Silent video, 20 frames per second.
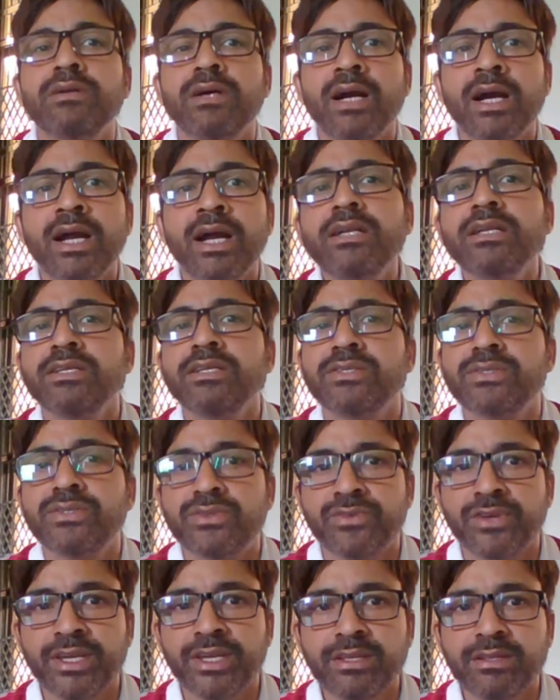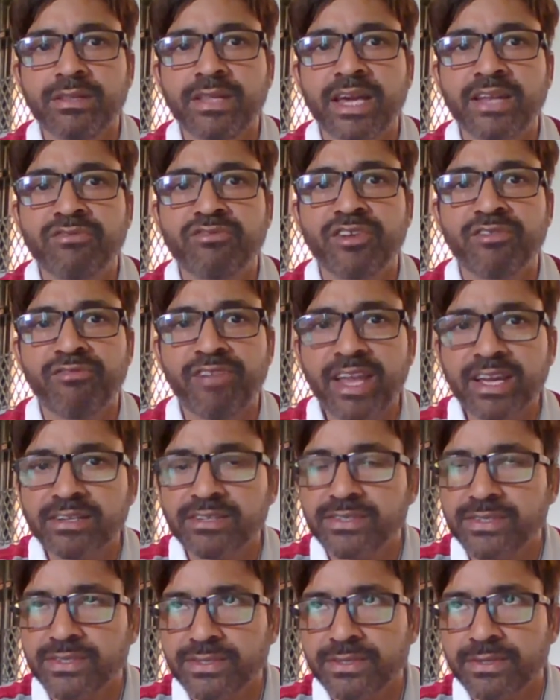art history that
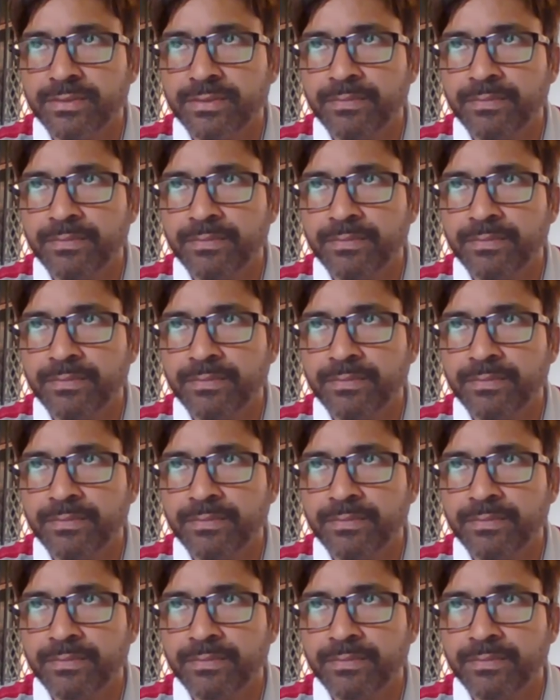reflects